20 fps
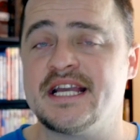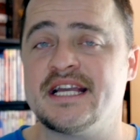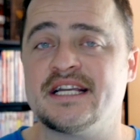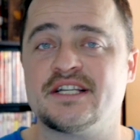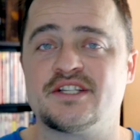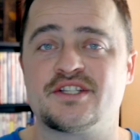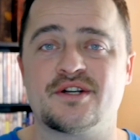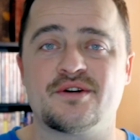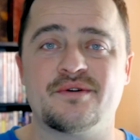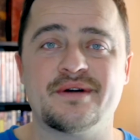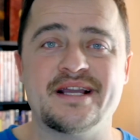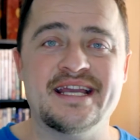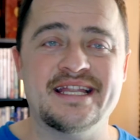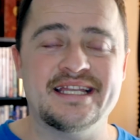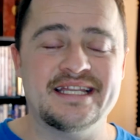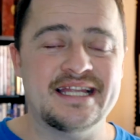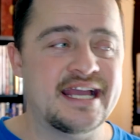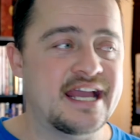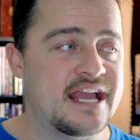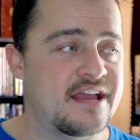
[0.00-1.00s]
So
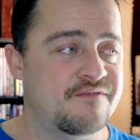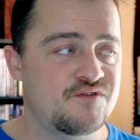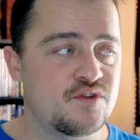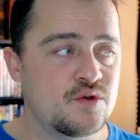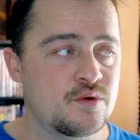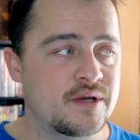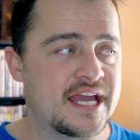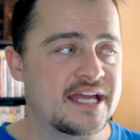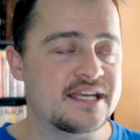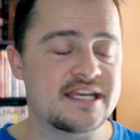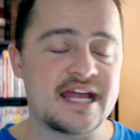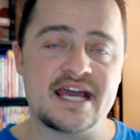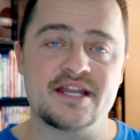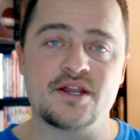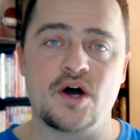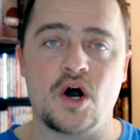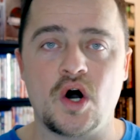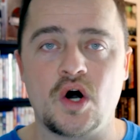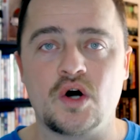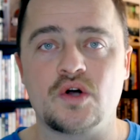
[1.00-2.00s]
if you can at
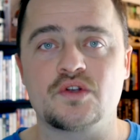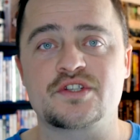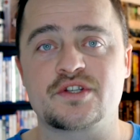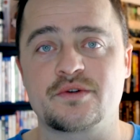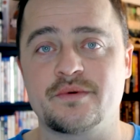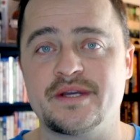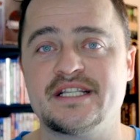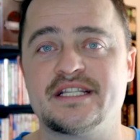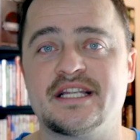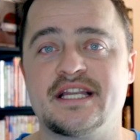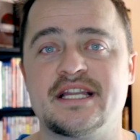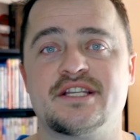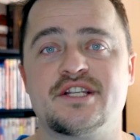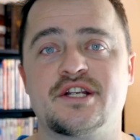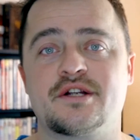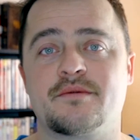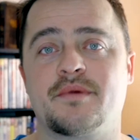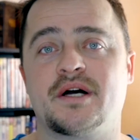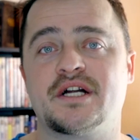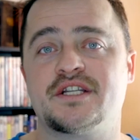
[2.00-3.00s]
all squeeze it into
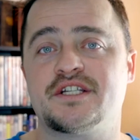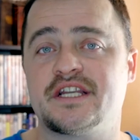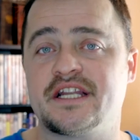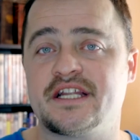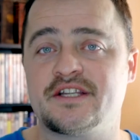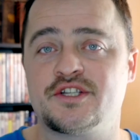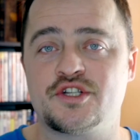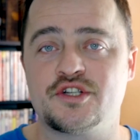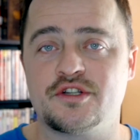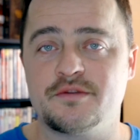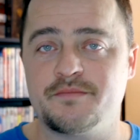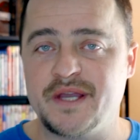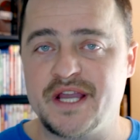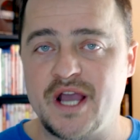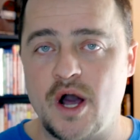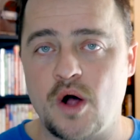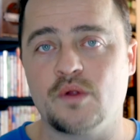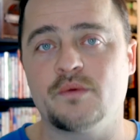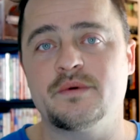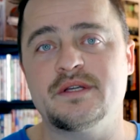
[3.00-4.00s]
your budget, it should
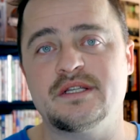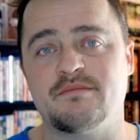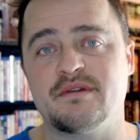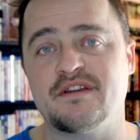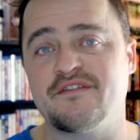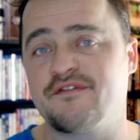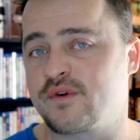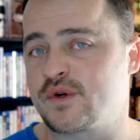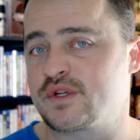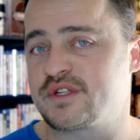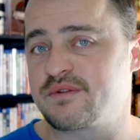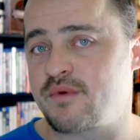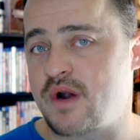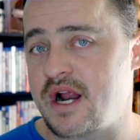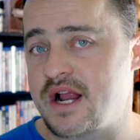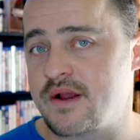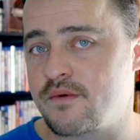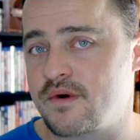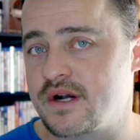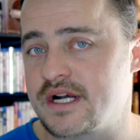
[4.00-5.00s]
always be first
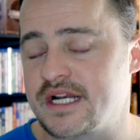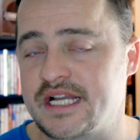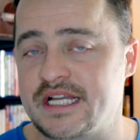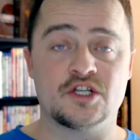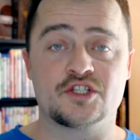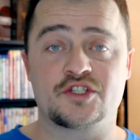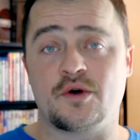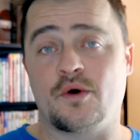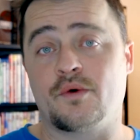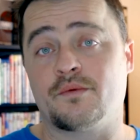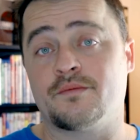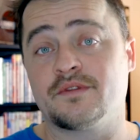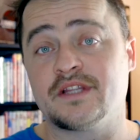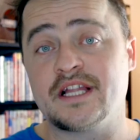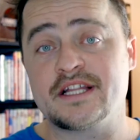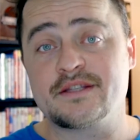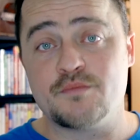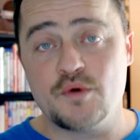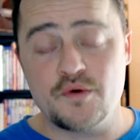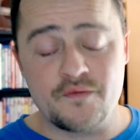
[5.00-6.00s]
priority. So
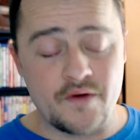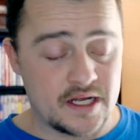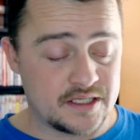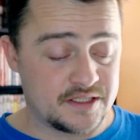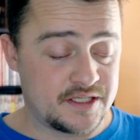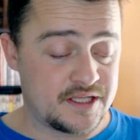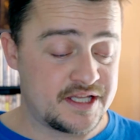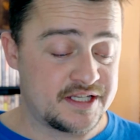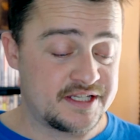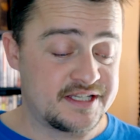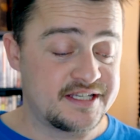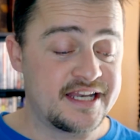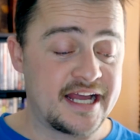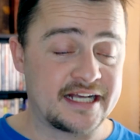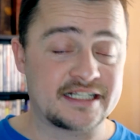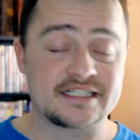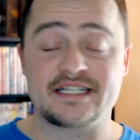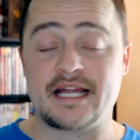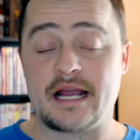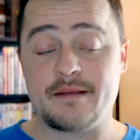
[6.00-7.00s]
let's move on to the
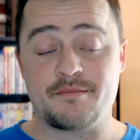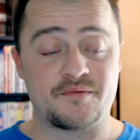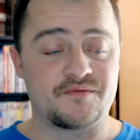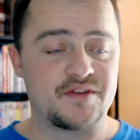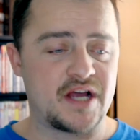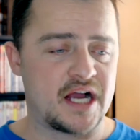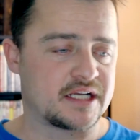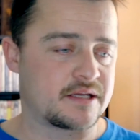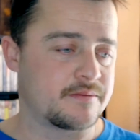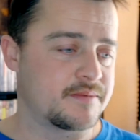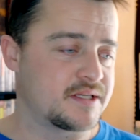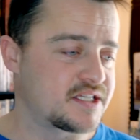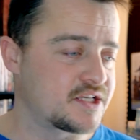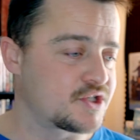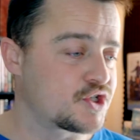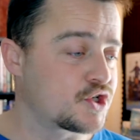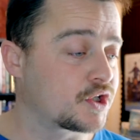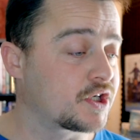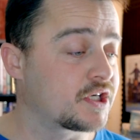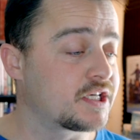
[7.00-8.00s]
next type of documents
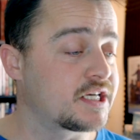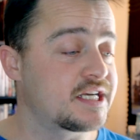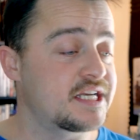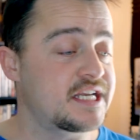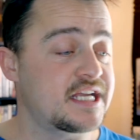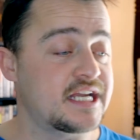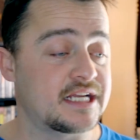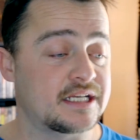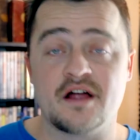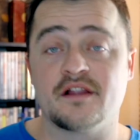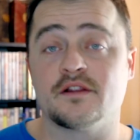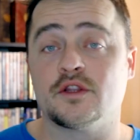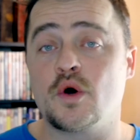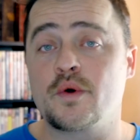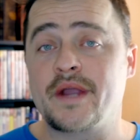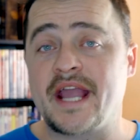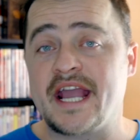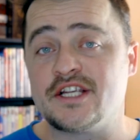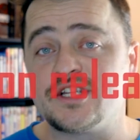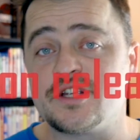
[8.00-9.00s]
that you're going to need.
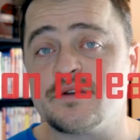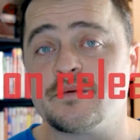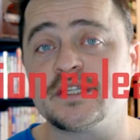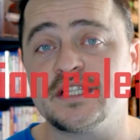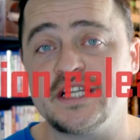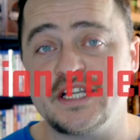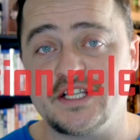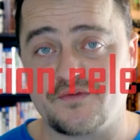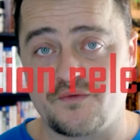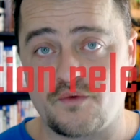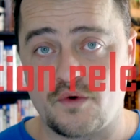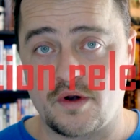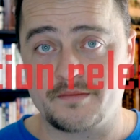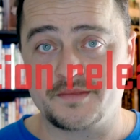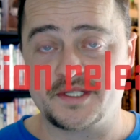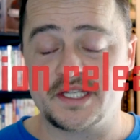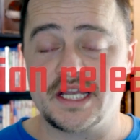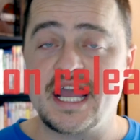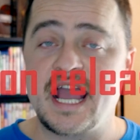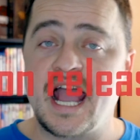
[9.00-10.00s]
Location release
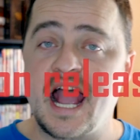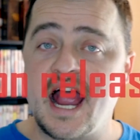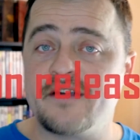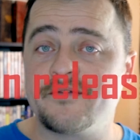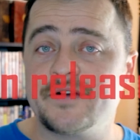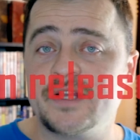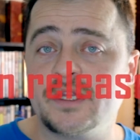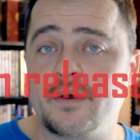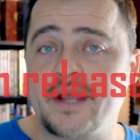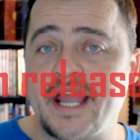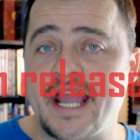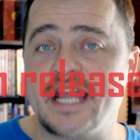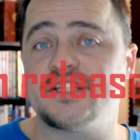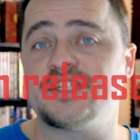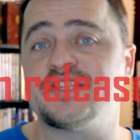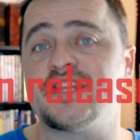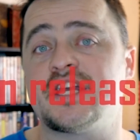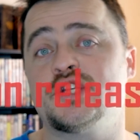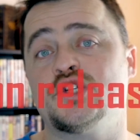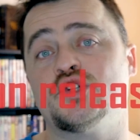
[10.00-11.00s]
forms. Every
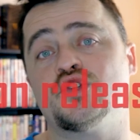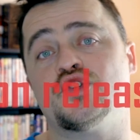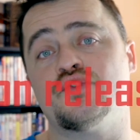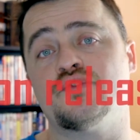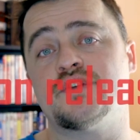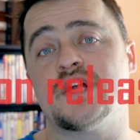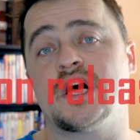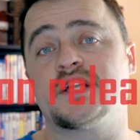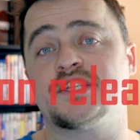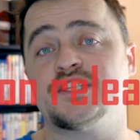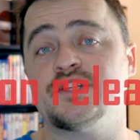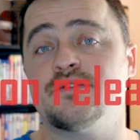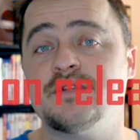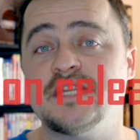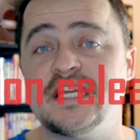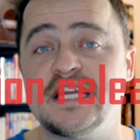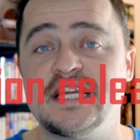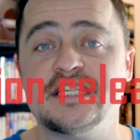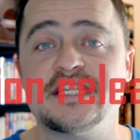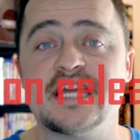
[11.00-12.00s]
location that you shoot on, you
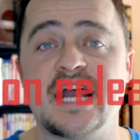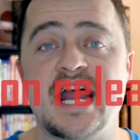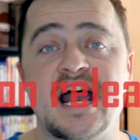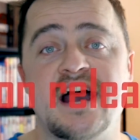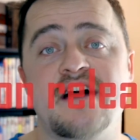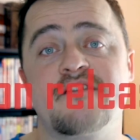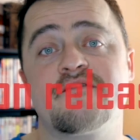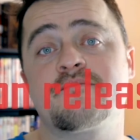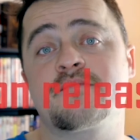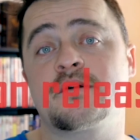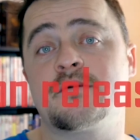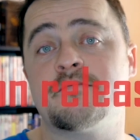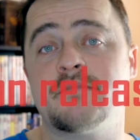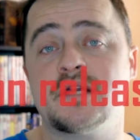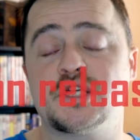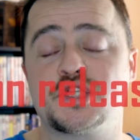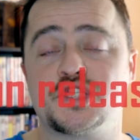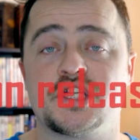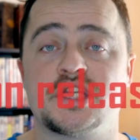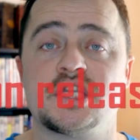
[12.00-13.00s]
need to have
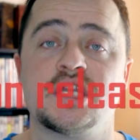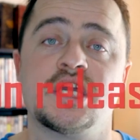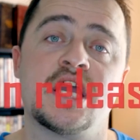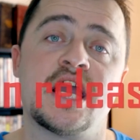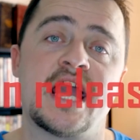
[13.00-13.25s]
permission.